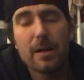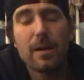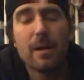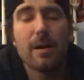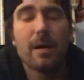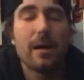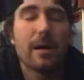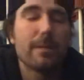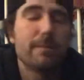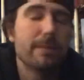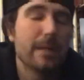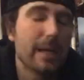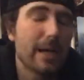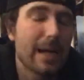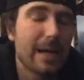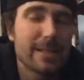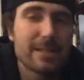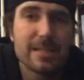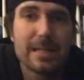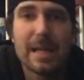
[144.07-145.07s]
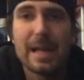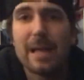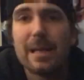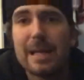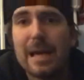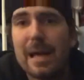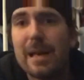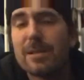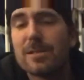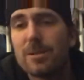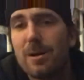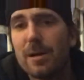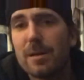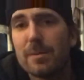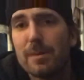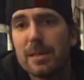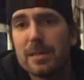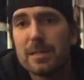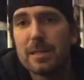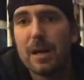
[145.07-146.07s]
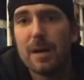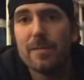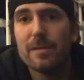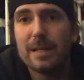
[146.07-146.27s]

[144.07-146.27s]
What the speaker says: oh man, I'd say it out loud, I'd talk to myself,